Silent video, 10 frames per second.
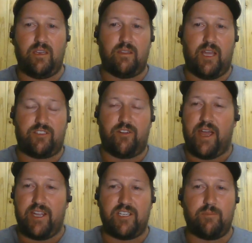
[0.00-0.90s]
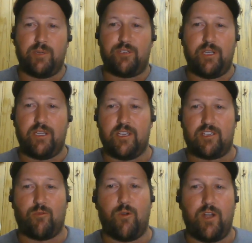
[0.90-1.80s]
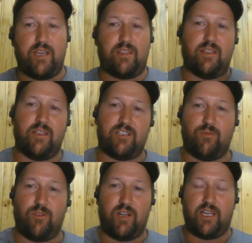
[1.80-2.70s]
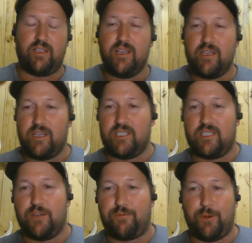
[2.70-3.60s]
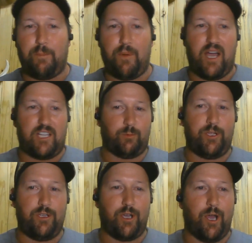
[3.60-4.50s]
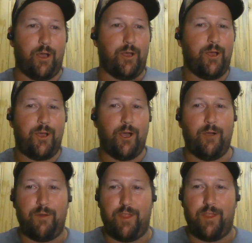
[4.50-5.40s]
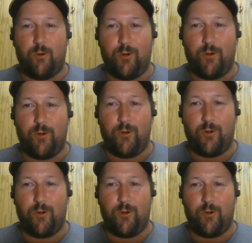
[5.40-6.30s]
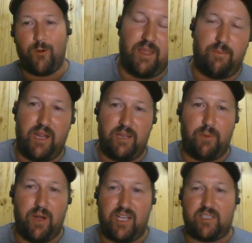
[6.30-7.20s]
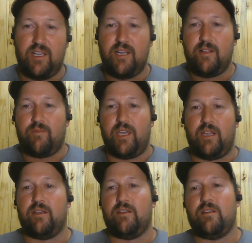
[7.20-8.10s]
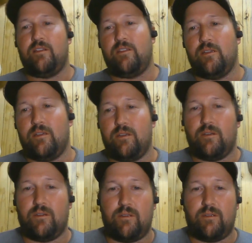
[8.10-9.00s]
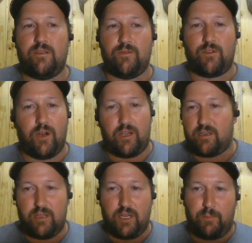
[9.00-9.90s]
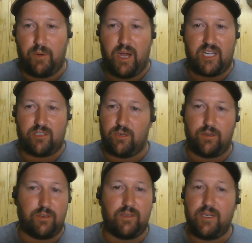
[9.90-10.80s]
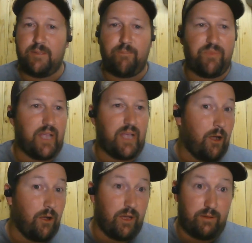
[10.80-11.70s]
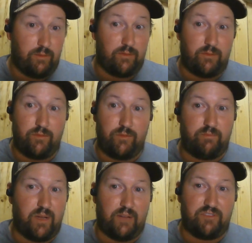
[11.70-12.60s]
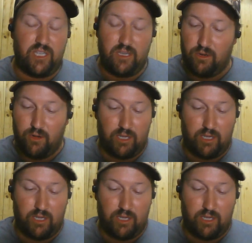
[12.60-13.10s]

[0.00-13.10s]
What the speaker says: that's ranging between this horn length and this horn length is a different price. When you go over that horn length, it's another bloody price. Then you've got a price on, now I've seen a lot